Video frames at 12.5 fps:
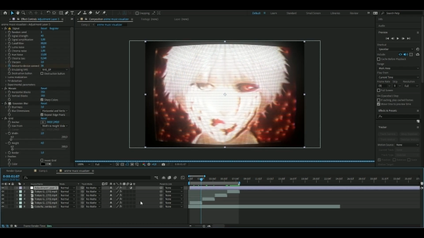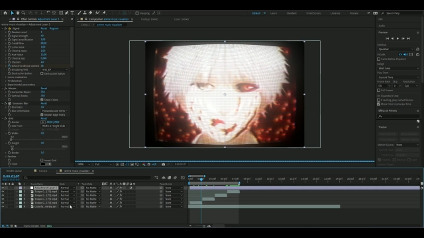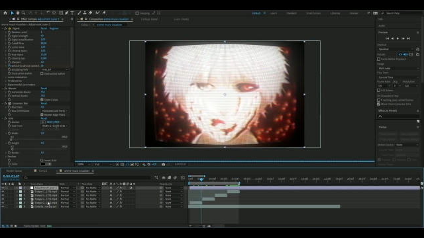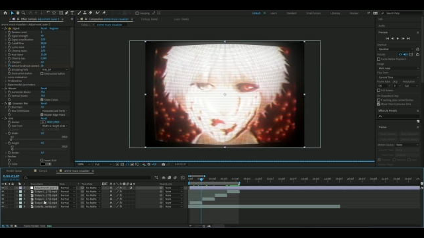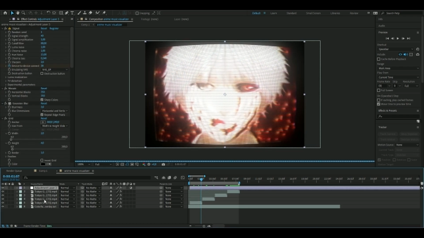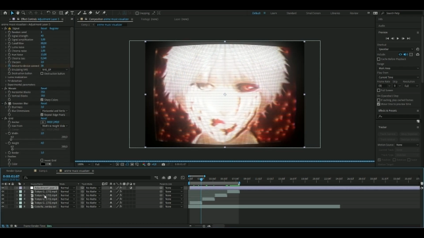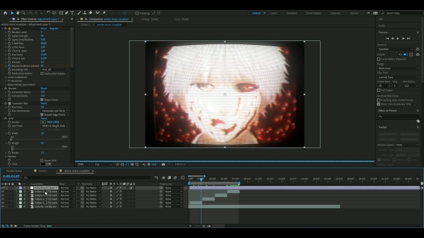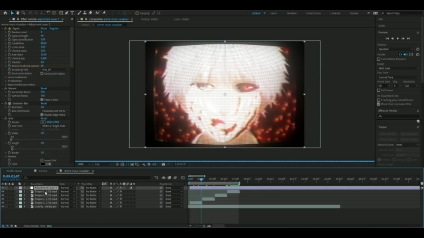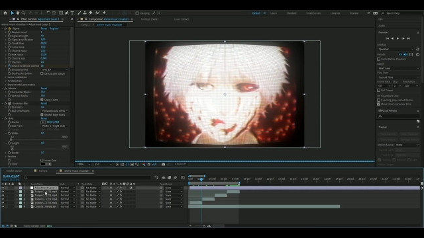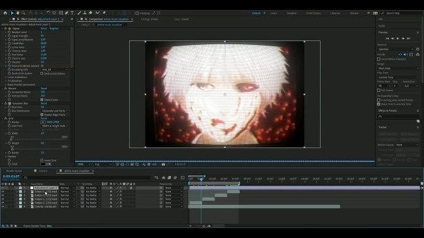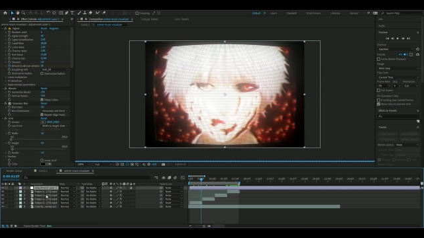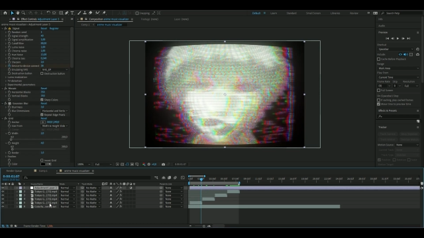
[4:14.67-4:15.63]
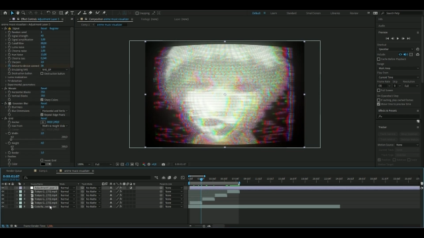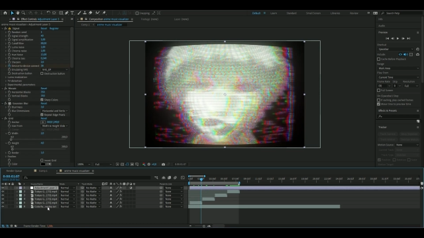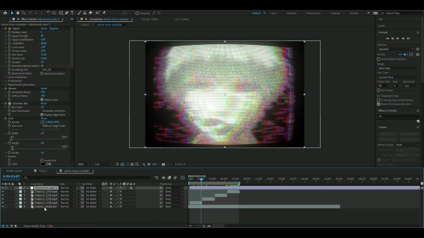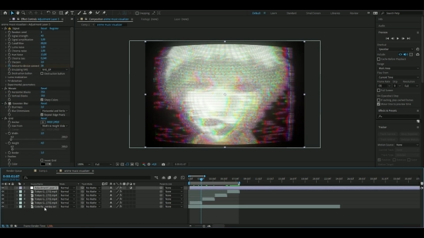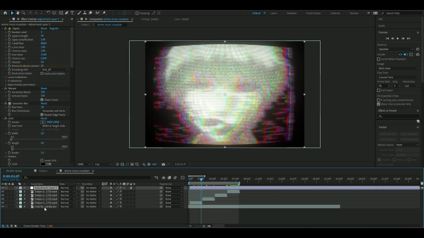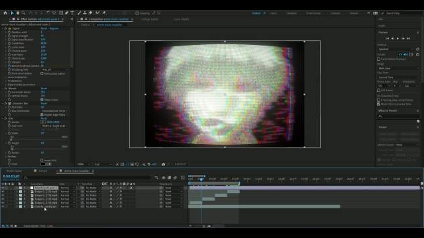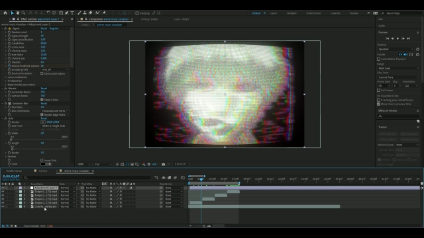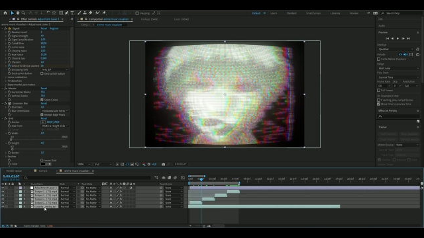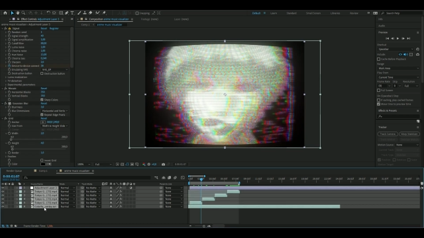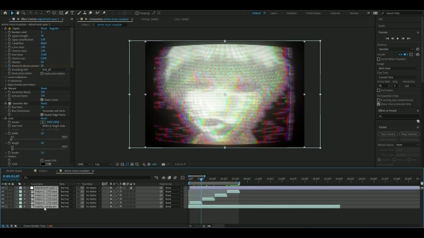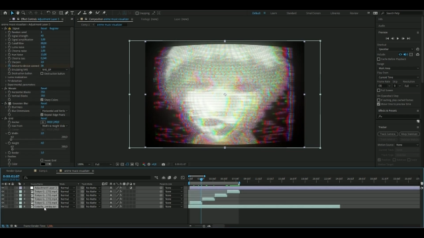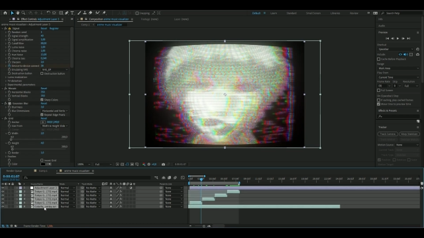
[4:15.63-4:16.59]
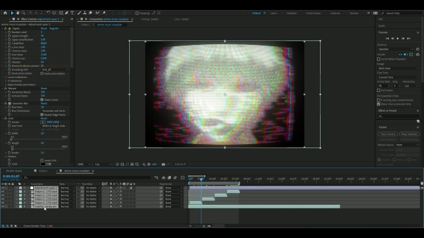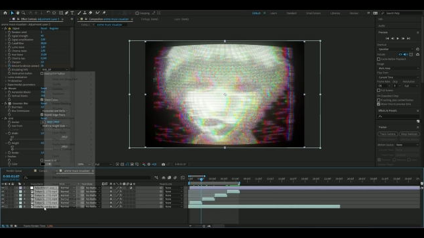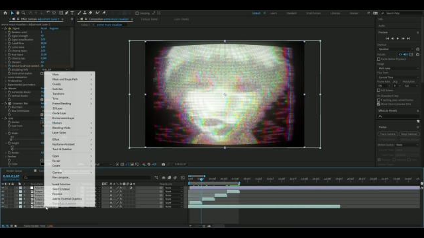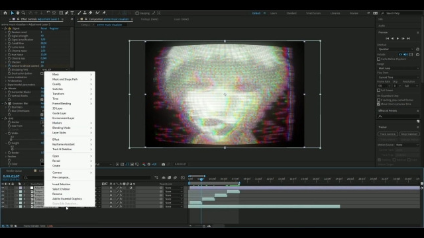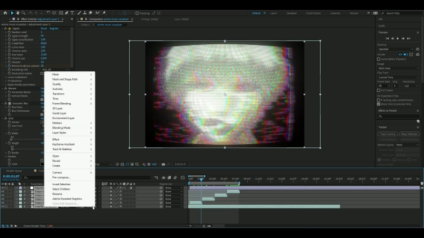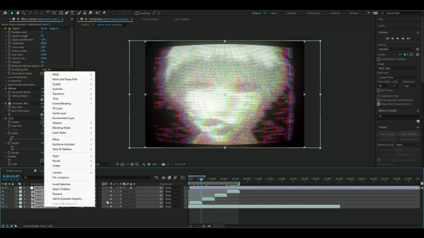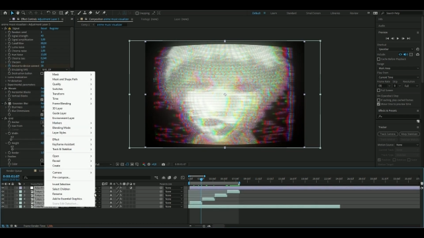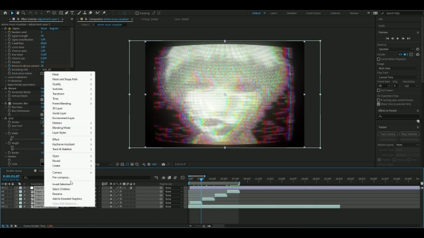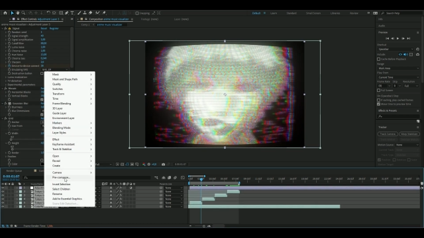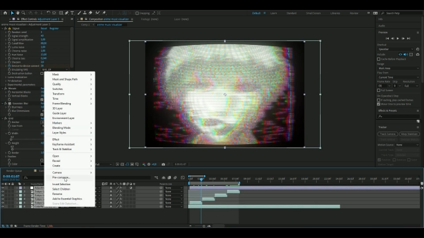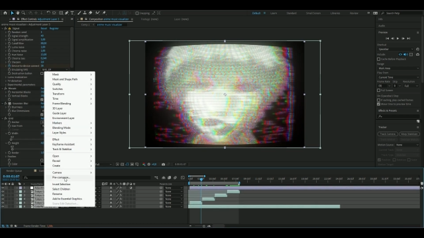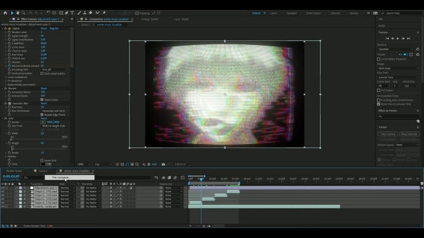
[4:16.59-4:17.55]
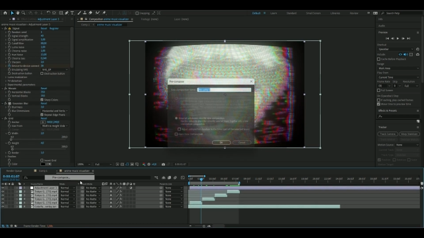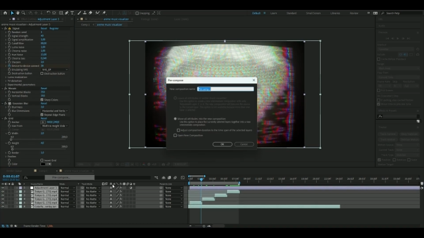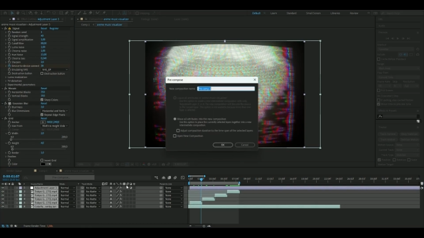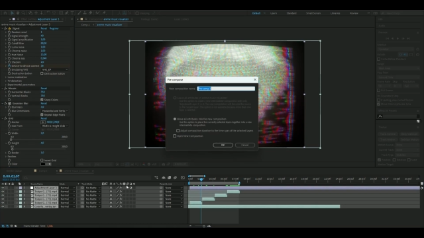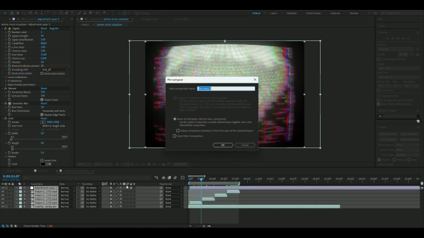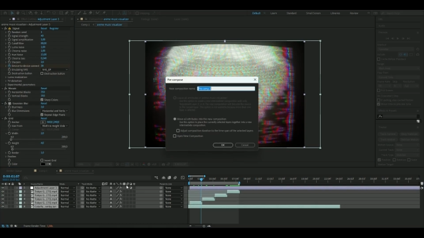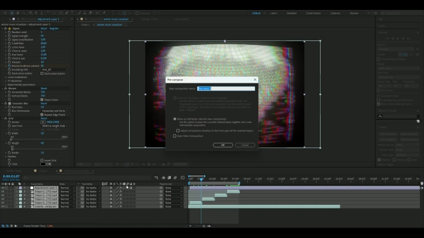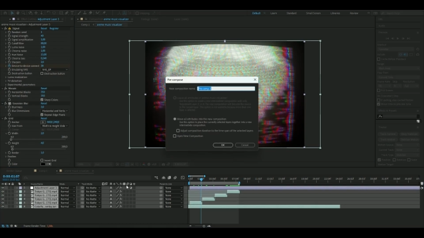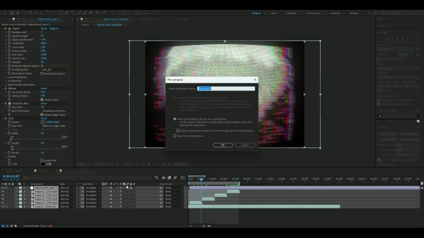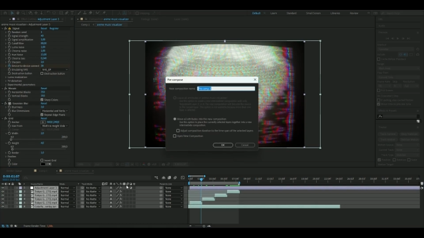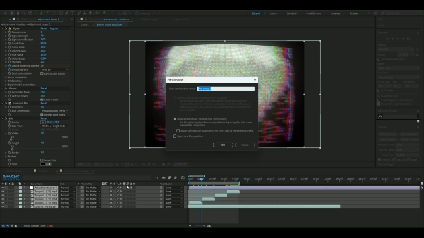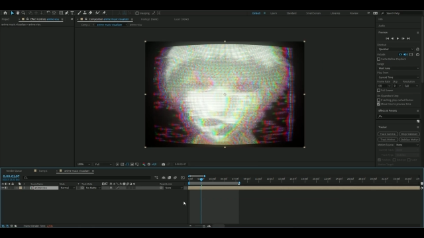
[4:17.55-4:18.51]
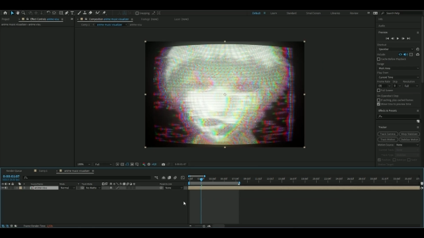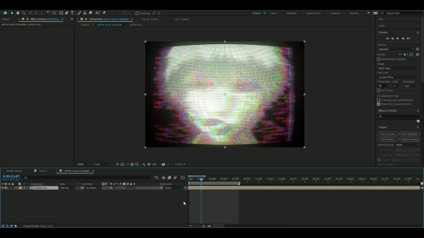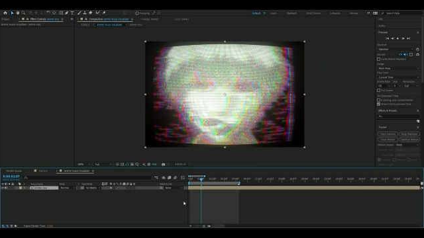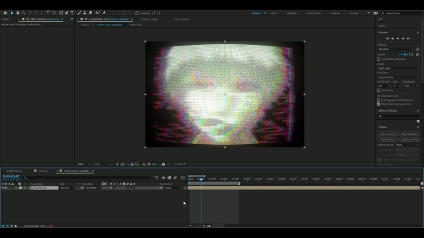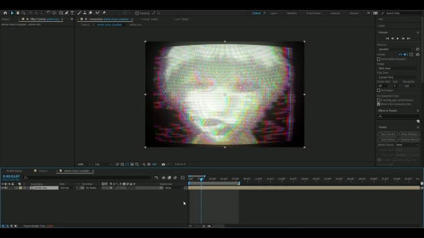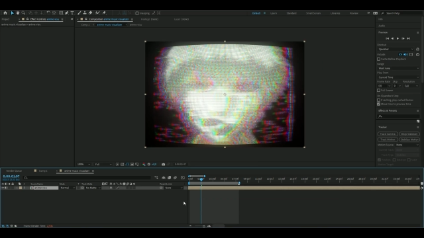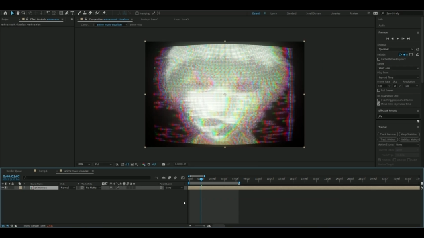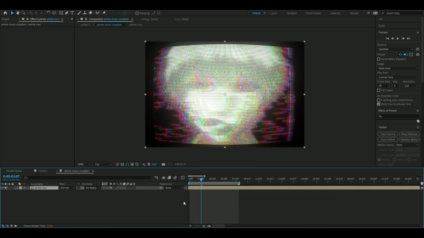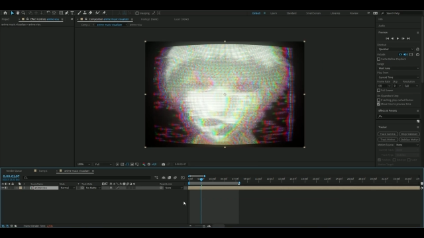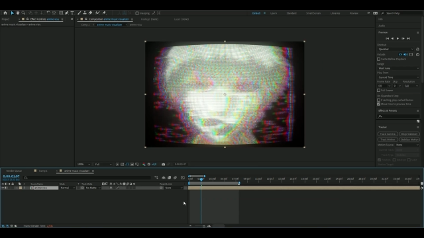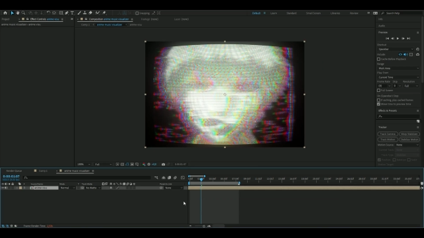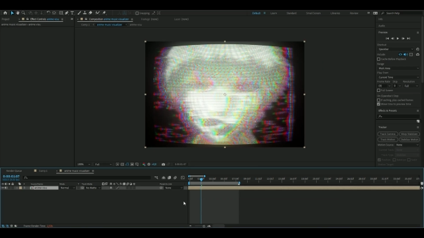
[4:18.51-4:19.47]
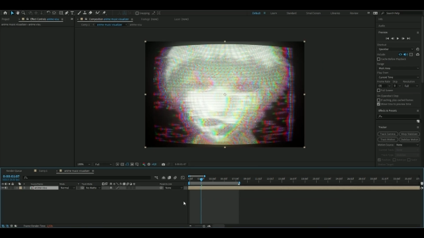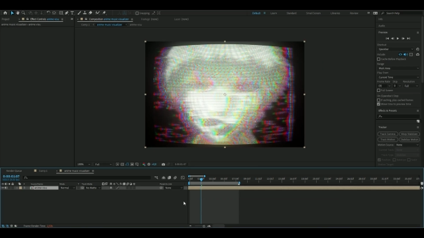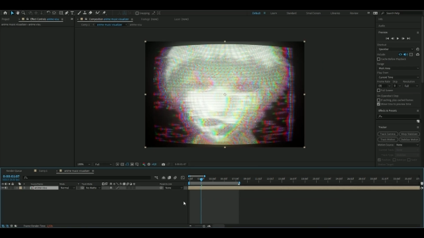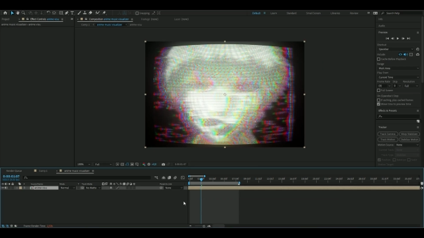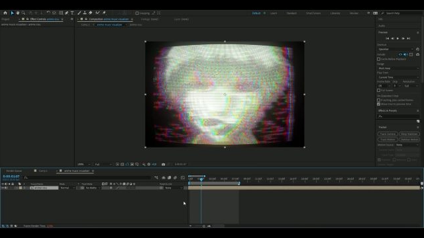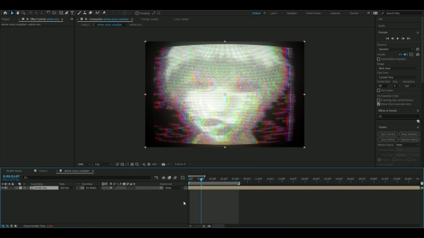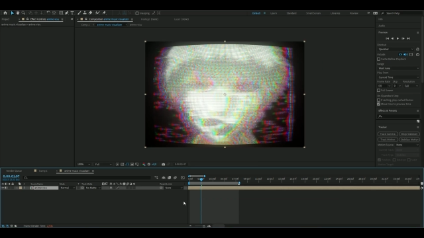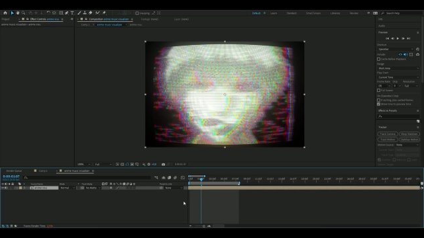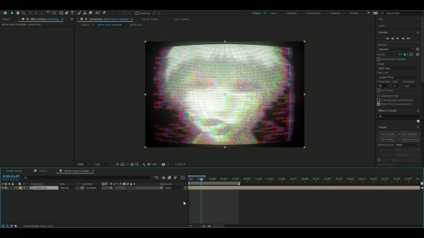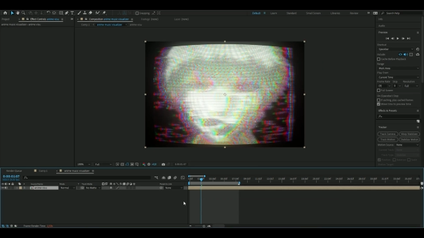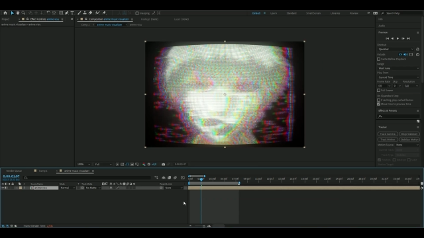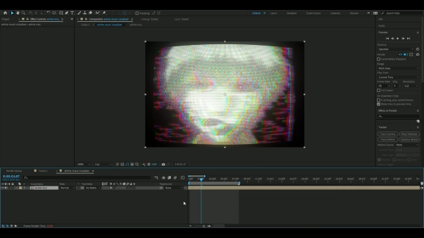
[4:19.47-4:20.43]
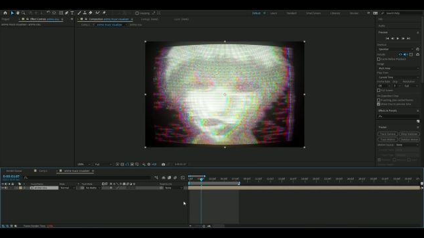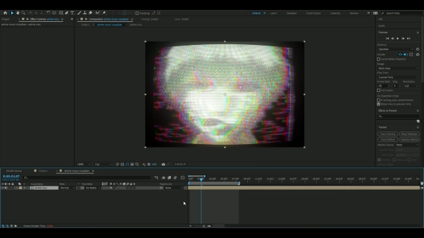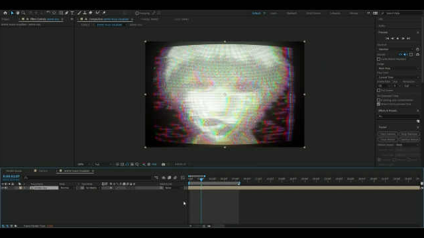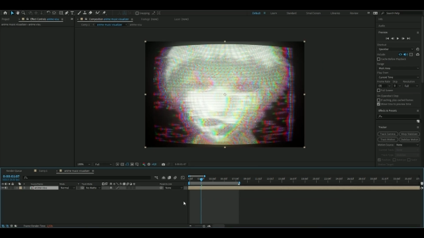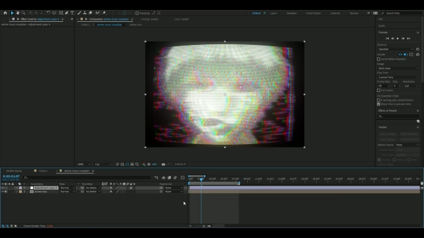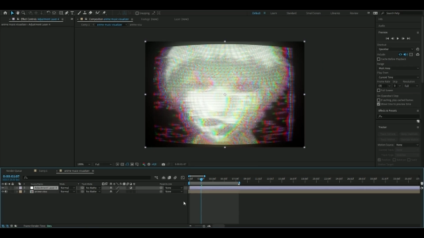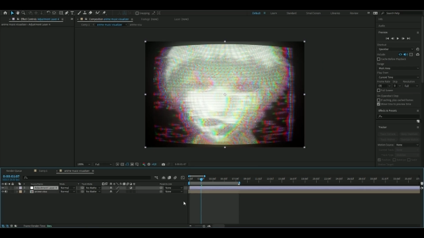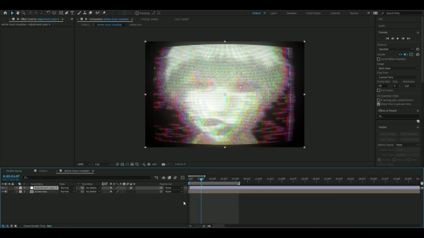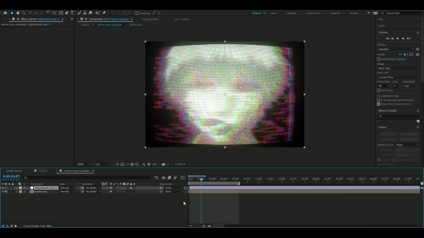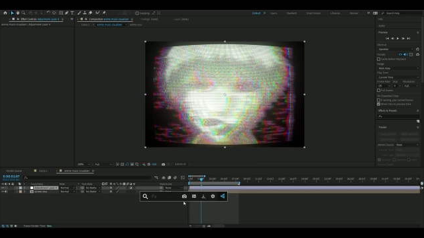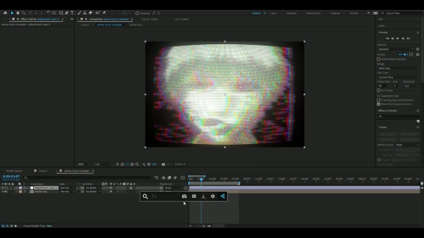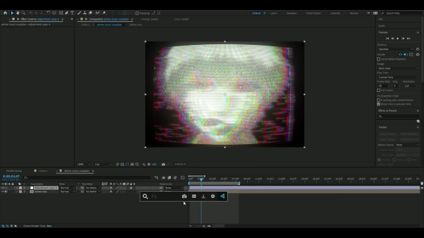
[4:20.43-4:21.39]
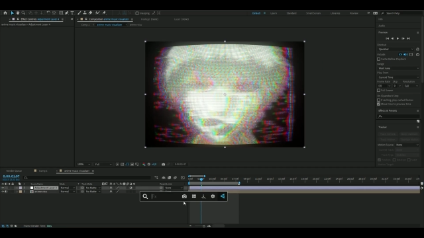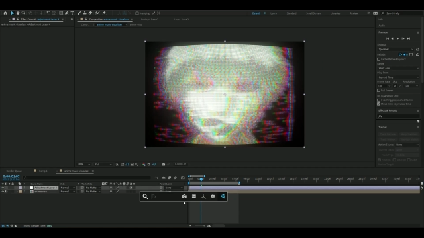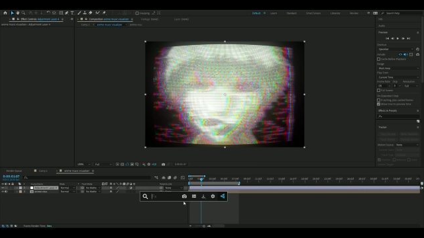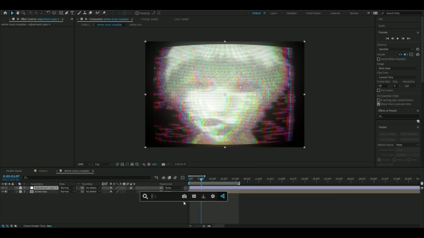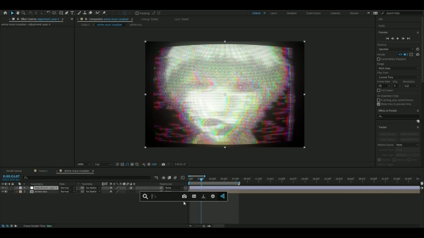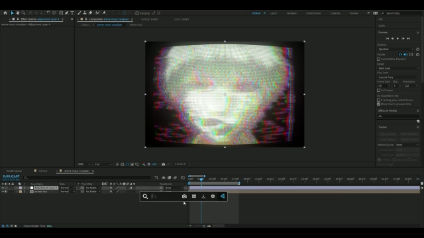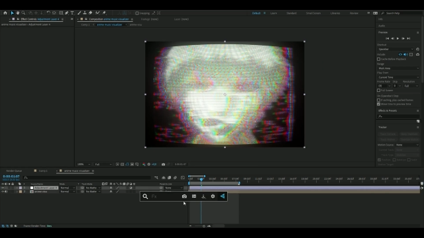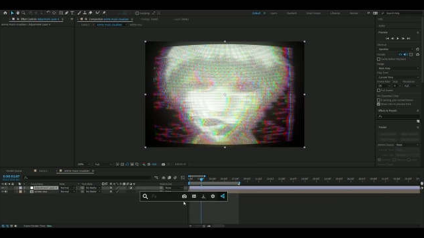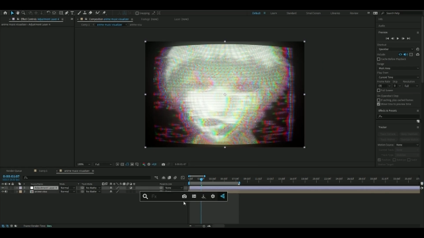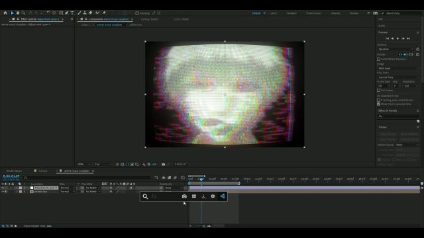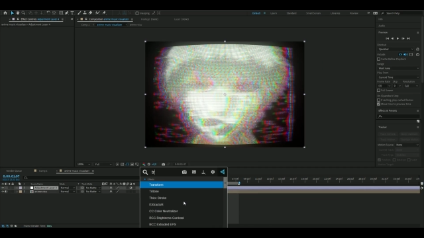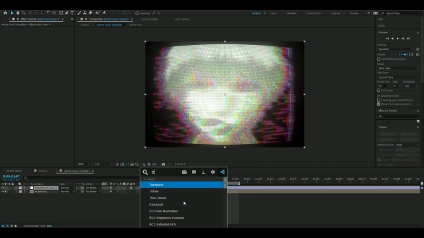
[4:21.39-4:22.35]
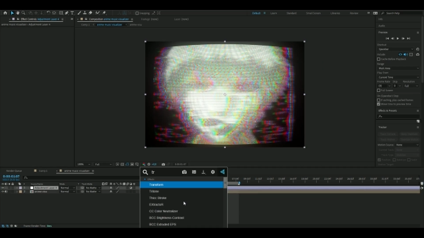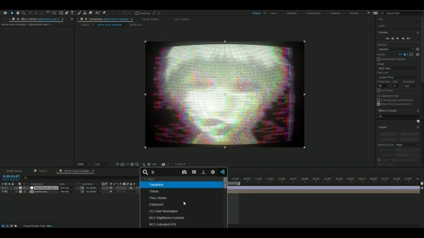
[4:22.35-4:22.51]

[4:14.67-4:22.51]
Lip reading: No face is visible, so there are no lips to read.